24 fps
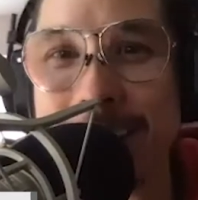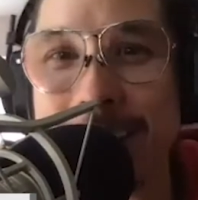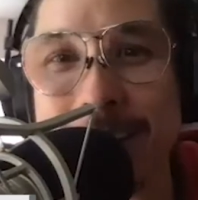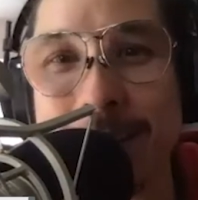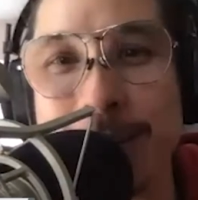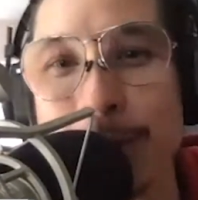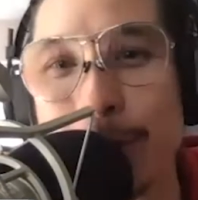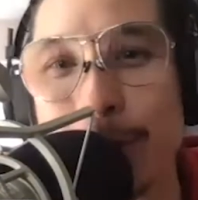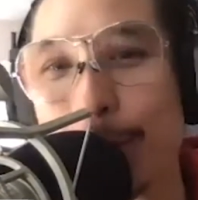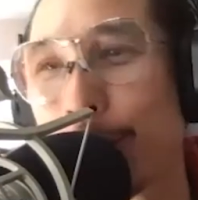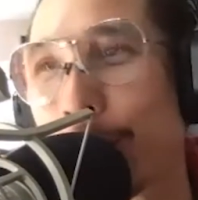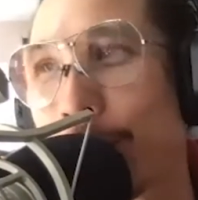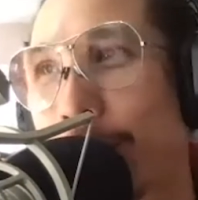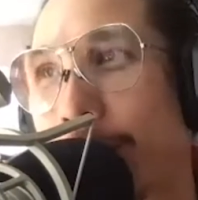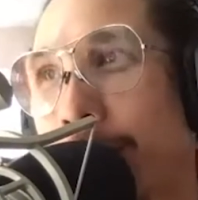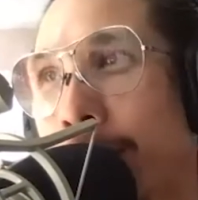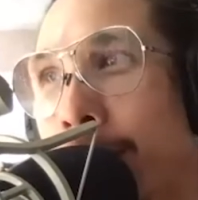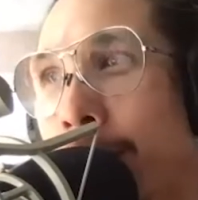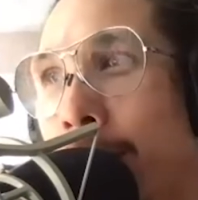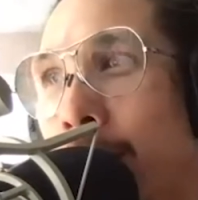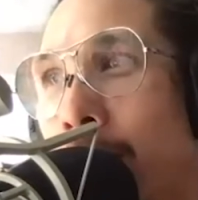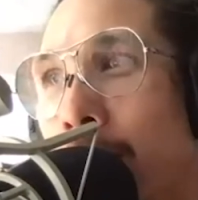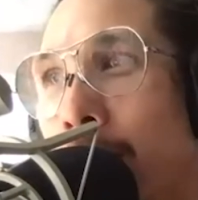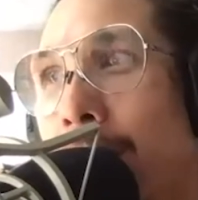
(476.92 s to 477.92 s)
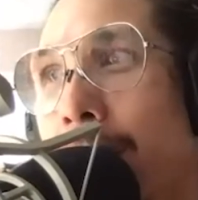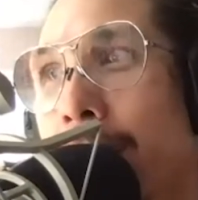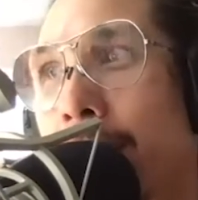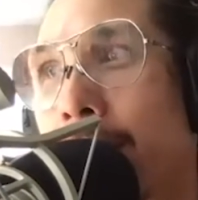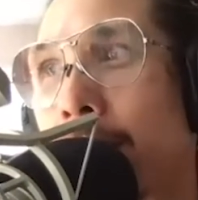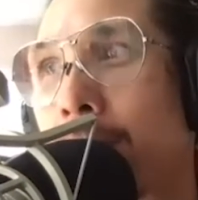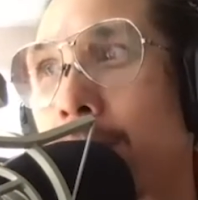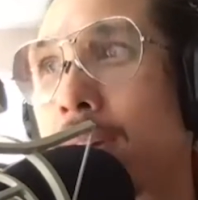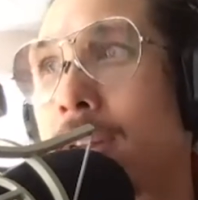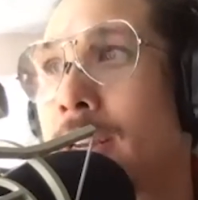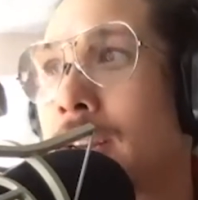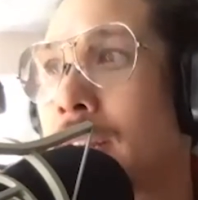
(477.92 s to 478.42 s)
I knew. You know, I
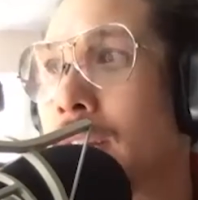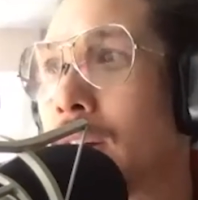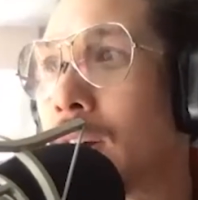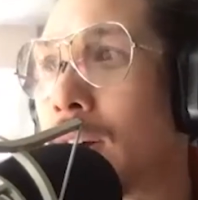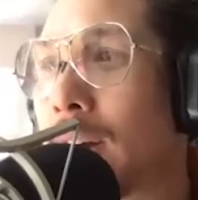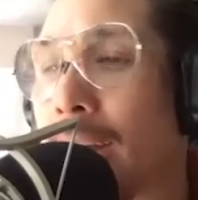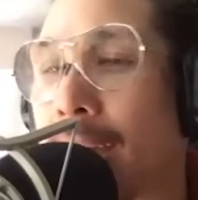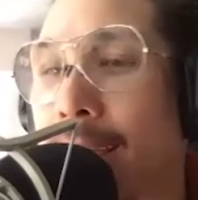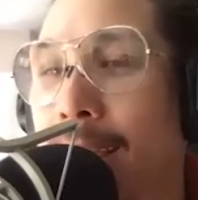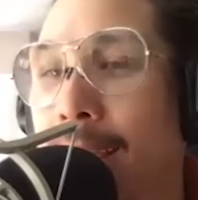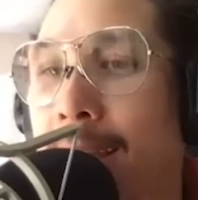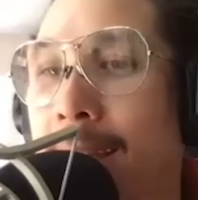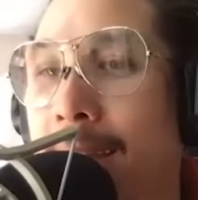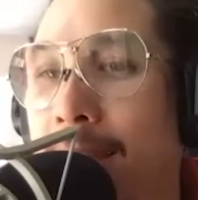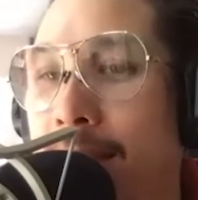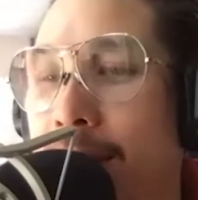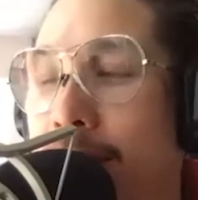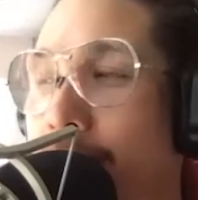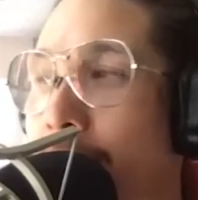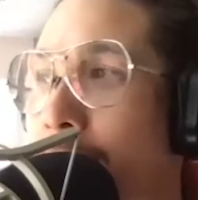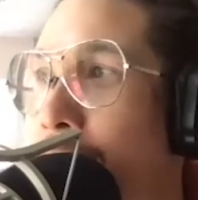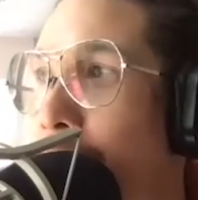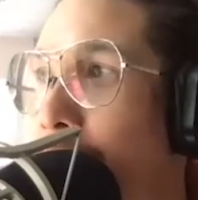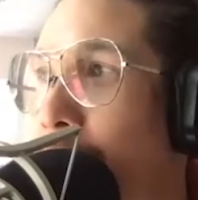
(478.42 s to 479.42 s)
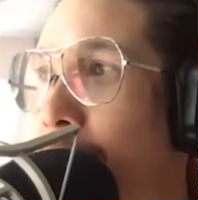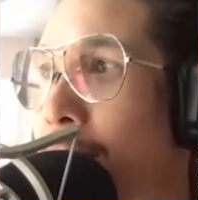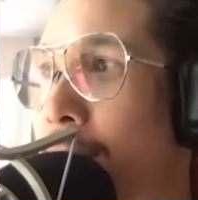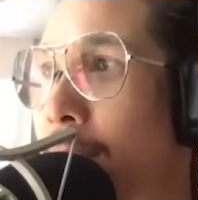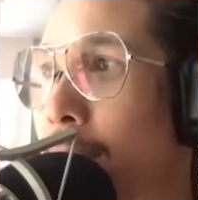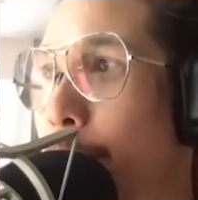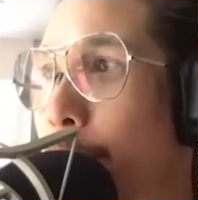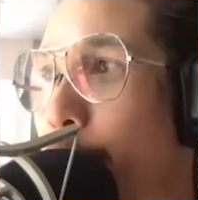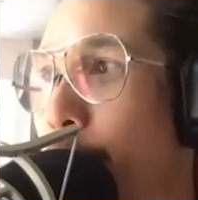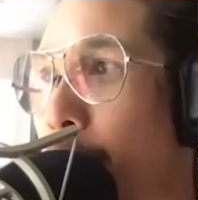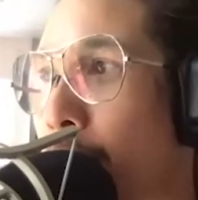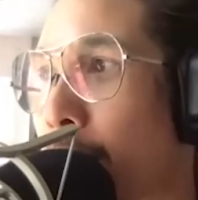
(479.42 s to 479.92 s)
don't, you know, I, I think
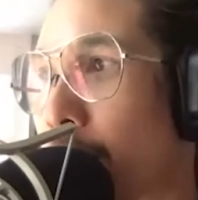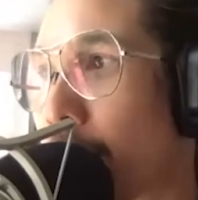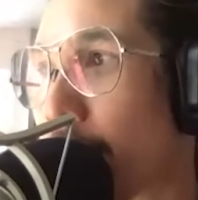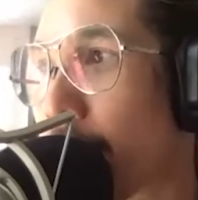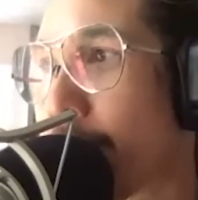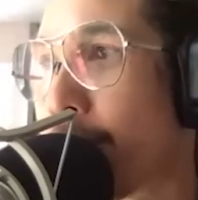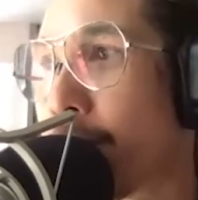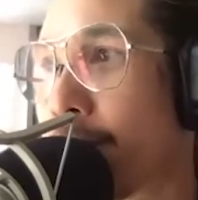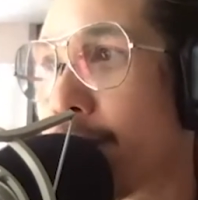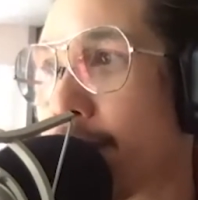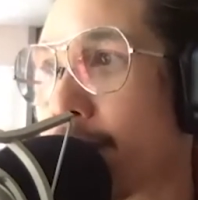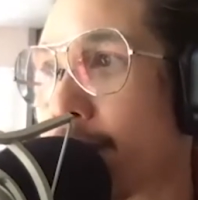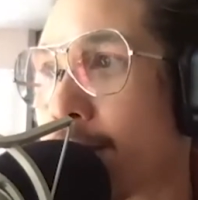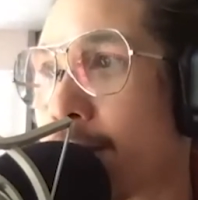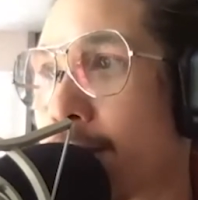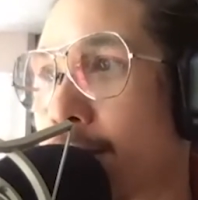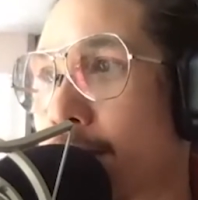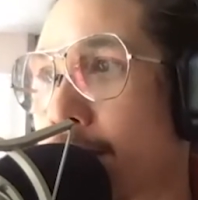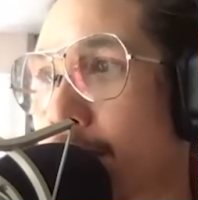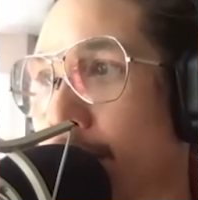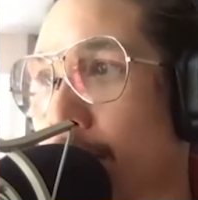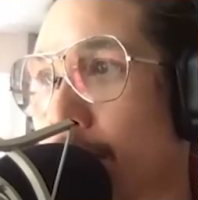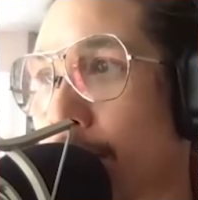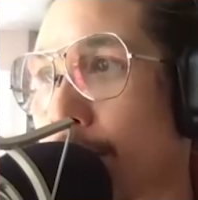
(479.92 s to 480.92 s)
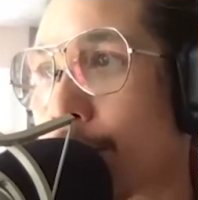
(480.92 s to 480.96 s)
that part of it is